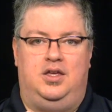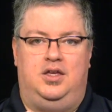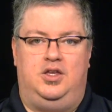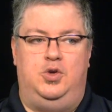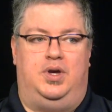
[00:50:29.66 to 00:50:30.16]

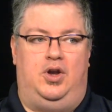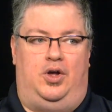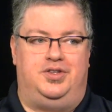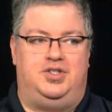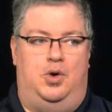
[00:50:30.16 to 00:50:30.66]
You can
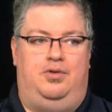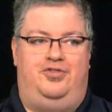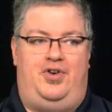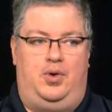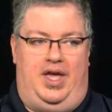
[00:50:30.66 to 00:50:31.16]
also
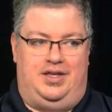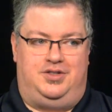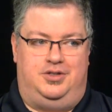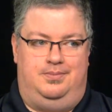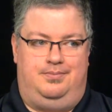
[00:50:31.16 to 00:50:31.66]

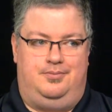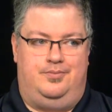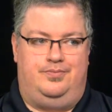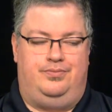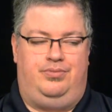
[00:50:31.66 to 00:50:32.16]
focus.
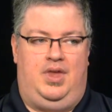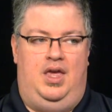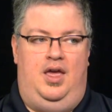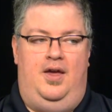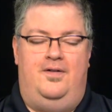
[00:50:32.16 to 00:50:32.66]

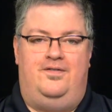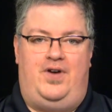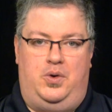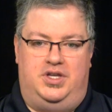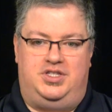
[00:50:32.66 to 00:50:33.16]

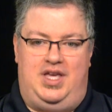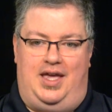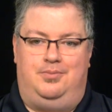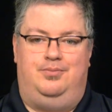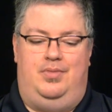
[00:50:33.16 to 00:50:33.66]

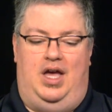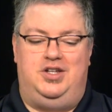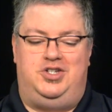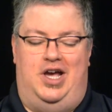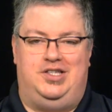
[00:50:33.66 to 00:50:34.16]
Focusing
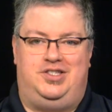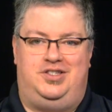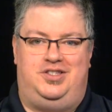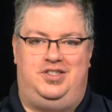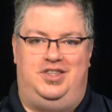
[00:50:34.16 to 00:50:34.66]

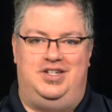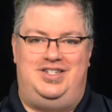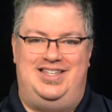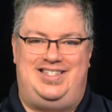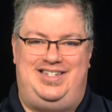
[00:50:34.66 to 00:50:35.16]
adjusts the
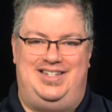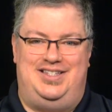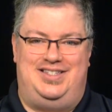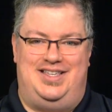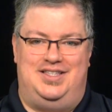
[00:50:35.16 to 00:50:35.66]

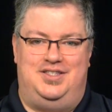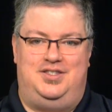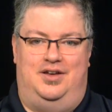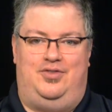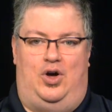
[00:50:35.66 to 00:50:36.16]
distances
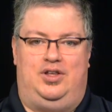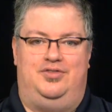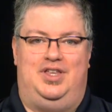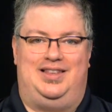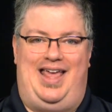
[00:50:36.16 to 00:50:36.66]
of all of
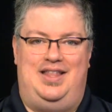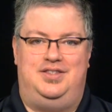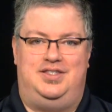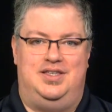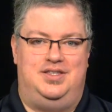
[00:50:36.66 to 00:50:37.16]
the
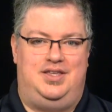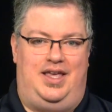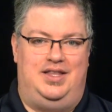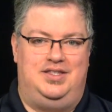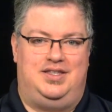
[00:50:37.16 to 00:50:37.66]
lenses
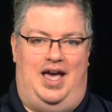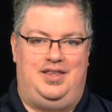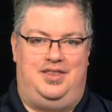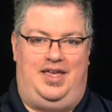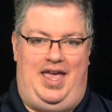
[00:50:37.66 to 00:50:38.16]

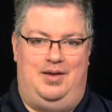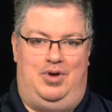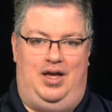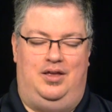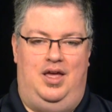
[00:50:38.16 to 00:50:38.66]
inside the
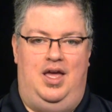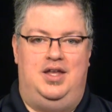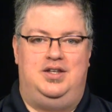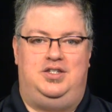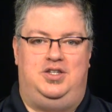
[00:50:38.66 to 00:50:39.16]
camera
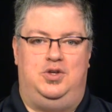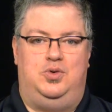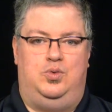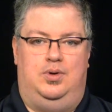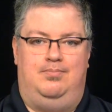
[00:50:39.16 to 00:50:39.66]

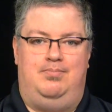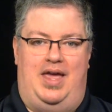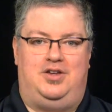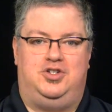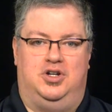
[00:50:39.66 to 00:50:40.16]
to
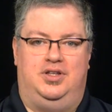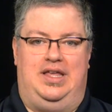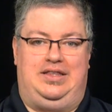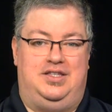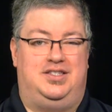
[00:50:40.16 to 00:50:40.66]
make sure
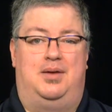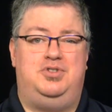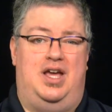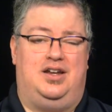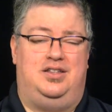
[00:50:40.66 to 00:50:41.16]
that the
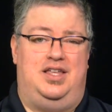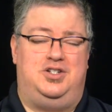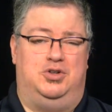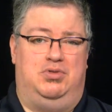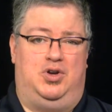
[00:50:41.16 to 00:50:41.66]
subject
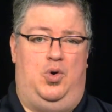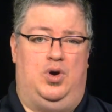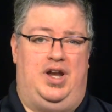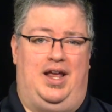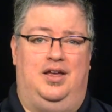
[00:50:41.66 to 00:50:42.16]
that you're
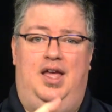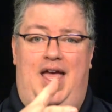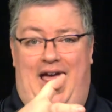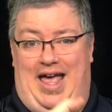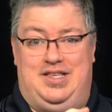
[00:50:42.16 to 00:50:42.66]
recording
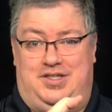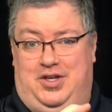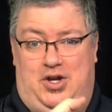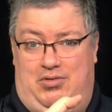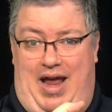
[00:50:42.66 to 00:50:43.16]
has the
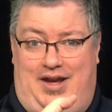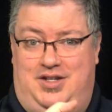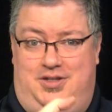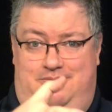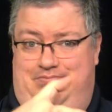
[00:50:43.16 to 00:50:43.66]
correct,